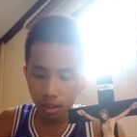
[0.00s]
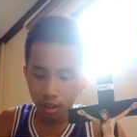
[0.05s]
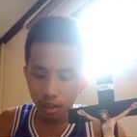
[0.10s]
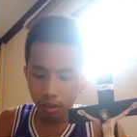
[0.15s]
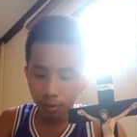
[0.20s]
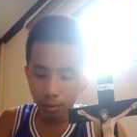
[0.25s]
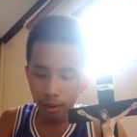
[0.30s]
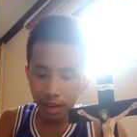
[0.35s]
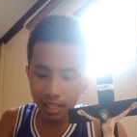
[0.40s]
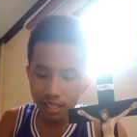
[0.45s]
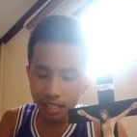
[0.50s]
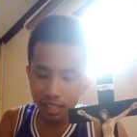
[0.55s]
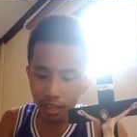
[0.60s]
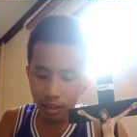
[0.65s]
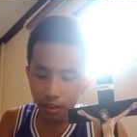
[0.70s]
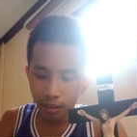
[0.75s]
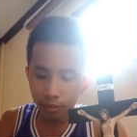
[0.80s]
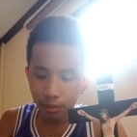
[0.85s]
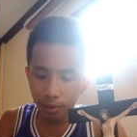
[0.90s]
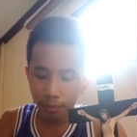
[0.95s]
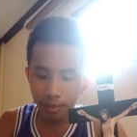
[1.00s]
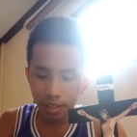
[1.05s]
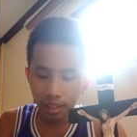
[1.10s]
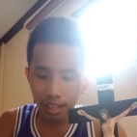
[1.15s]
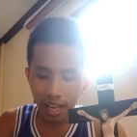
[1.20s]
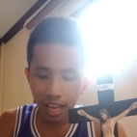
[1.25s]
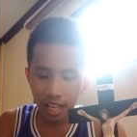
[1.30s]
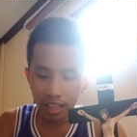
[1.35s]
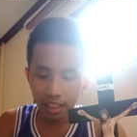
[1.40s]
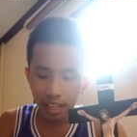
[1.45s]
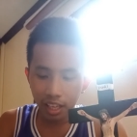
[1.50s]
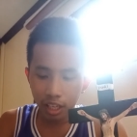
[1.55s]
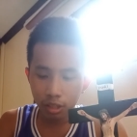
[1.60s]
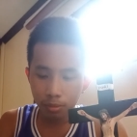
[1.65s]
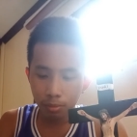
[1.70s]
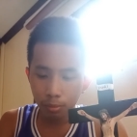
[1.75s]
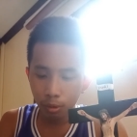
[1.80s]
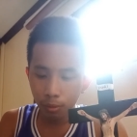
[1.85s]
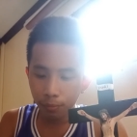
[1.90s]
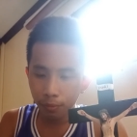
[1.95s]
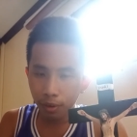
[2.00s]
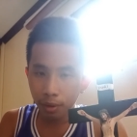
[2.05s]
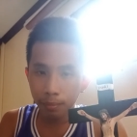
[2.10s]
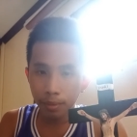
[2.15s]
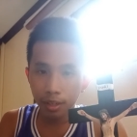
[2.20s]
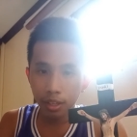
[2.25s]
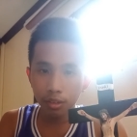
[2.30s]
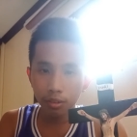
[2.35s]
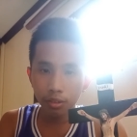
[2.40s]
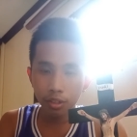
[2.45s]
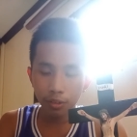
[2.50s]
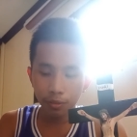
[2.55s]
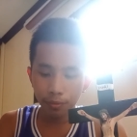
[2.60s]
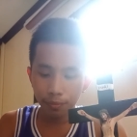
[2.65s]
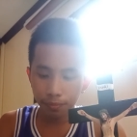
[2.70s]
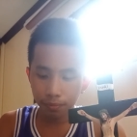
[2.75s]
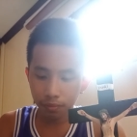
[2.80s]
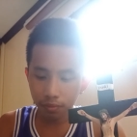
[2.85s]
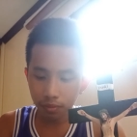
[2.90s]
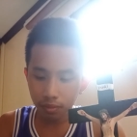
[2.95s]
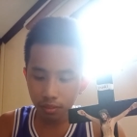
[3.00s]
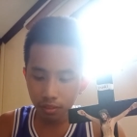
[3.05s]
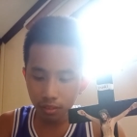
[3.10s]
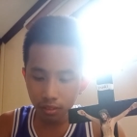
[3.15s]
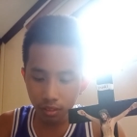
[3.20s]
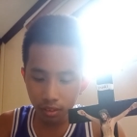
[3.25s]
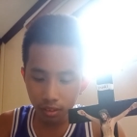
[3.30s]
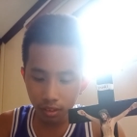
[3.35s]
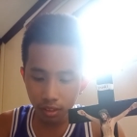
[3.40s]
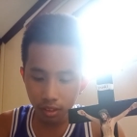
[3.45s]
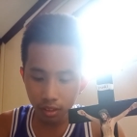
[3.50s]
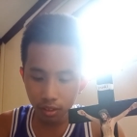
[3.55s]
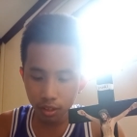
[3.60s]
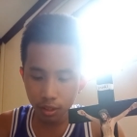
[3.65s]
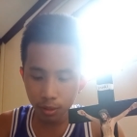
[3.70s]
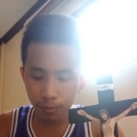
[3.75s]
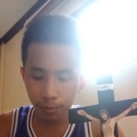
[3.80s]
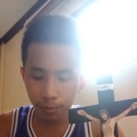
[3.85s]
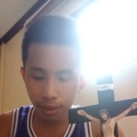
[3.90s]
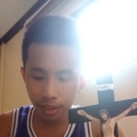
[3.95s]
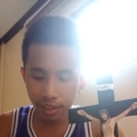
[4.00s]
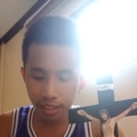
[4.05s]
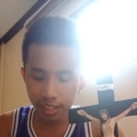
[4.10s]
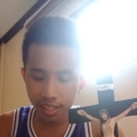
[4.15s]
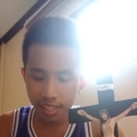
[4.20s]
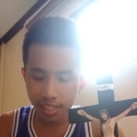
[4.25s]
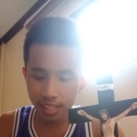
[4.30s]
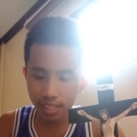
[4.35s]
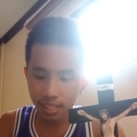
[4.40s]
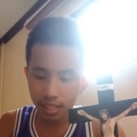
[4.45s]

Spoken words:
rising from the land like smoke from a huge furnace.